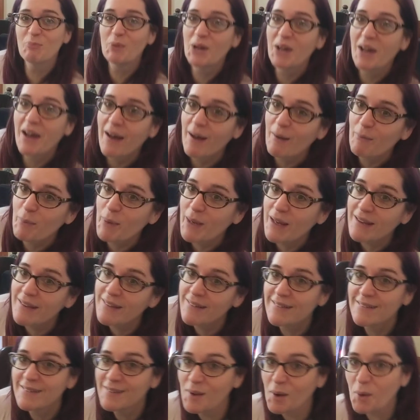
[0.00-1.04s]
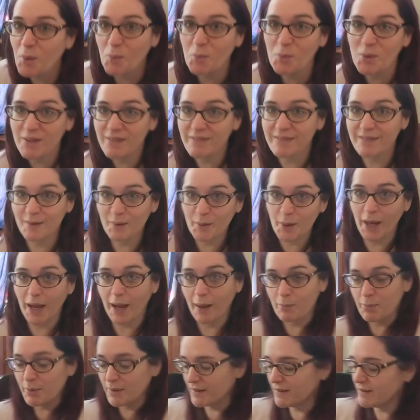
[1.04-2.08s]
book hopping, so we'll see what happens.